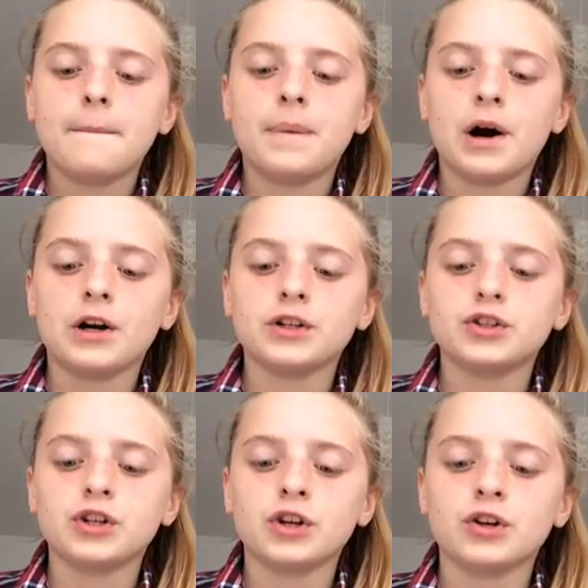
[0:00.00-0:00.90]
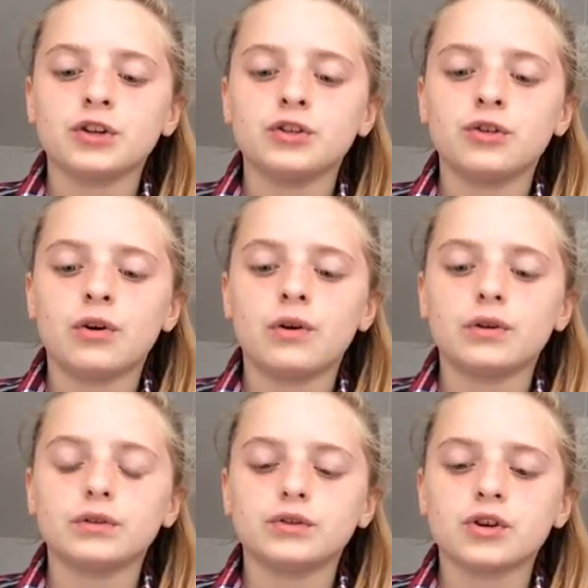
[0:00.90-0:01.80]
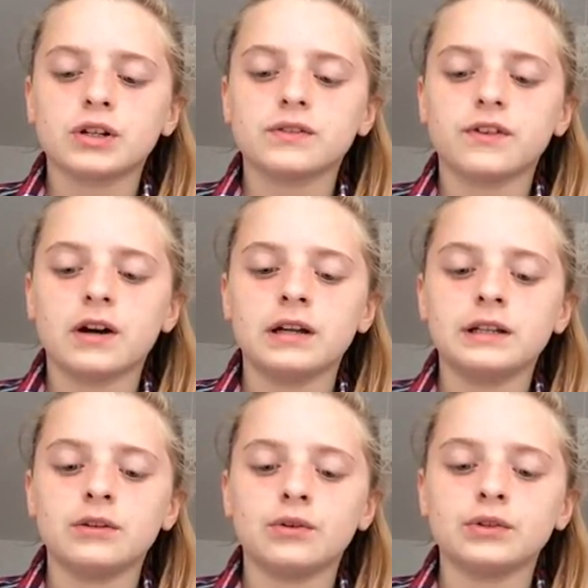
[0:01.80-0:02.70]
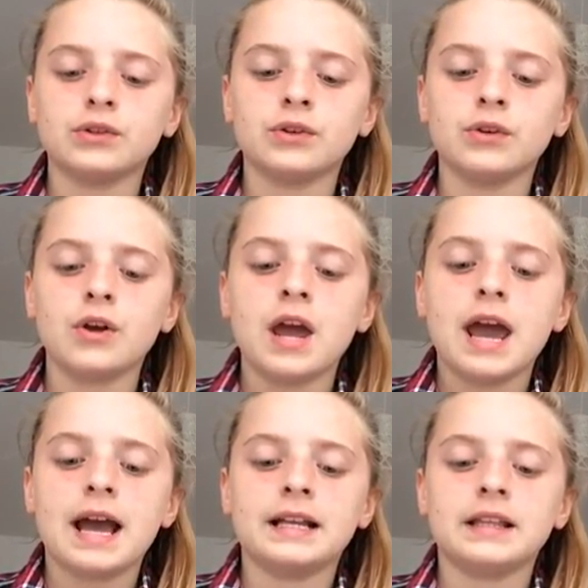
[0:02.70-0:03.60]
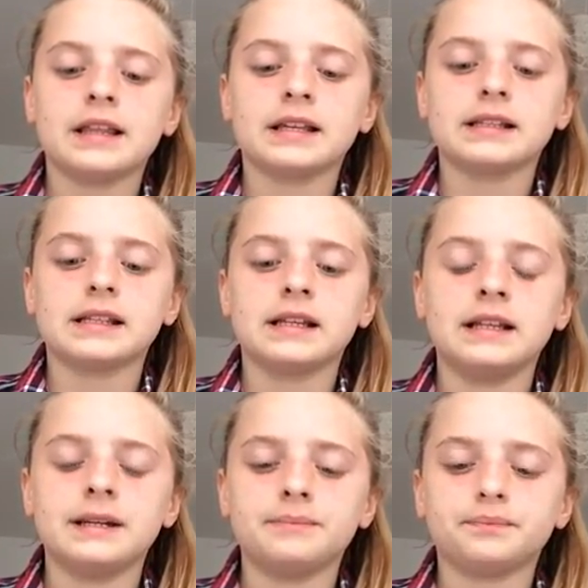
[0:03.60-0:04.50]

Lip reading: but she could not trustfully not do anything silly.